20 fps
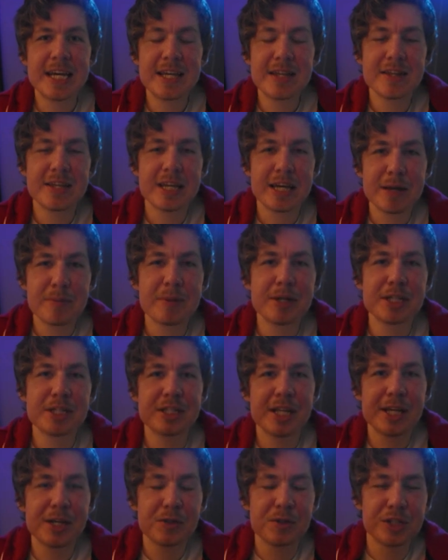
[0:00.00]
in the images
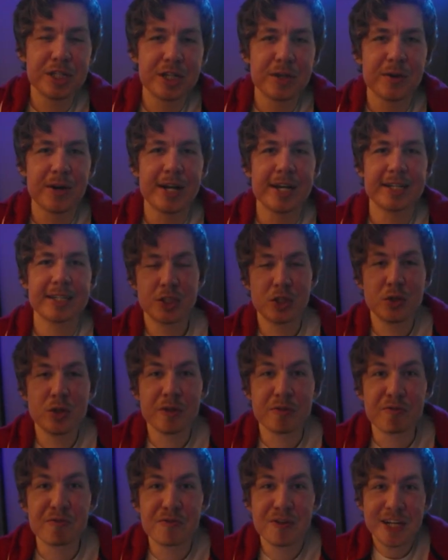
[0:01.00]
that you generate. So you
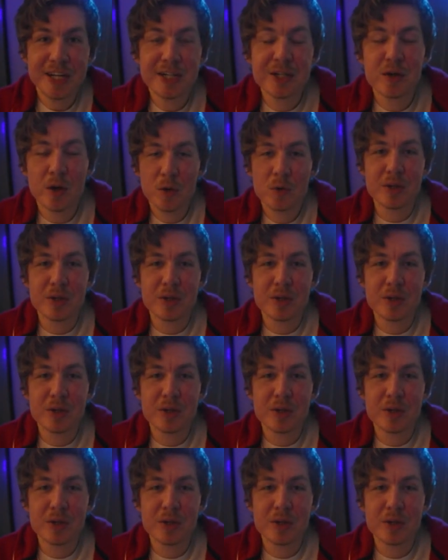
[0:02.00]
can feed your